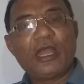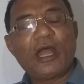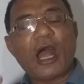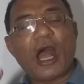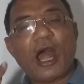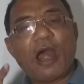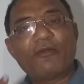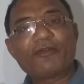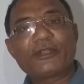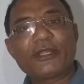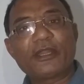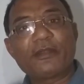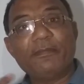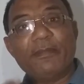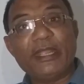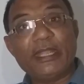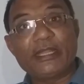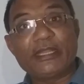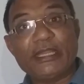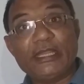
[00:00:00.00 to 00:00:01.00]
after
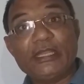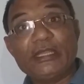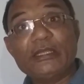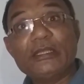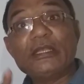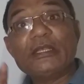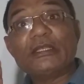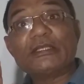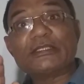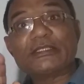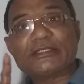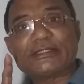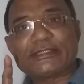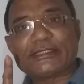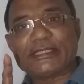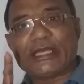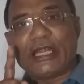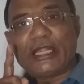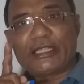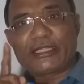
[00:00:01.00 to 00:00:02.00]
making
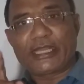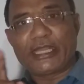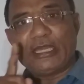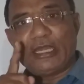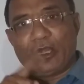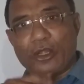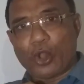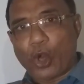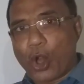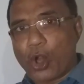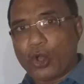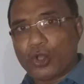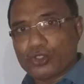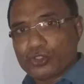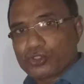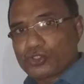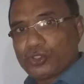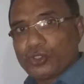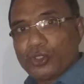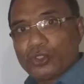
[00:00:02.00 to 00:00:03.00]
certain
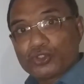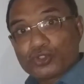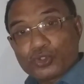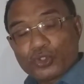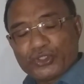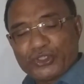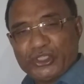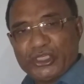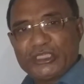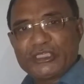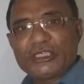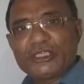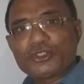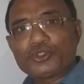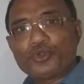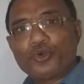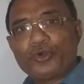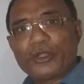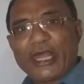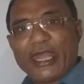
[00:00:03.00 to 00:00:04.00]
laws. So, this is
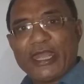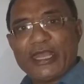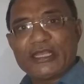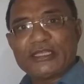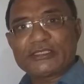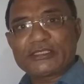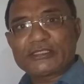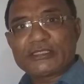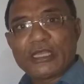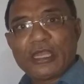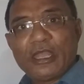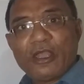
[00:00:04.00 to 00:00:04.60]
known as